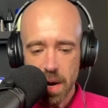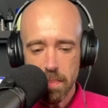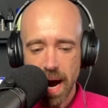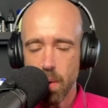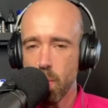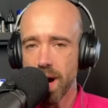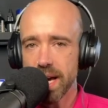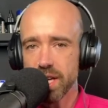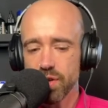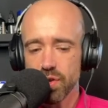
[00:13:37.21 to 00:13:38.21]
about what it
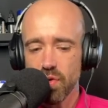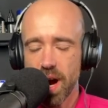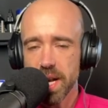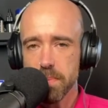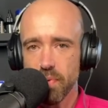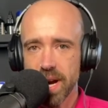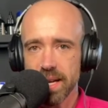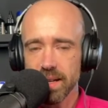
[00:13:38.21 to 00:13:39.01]
is you're trying to bring.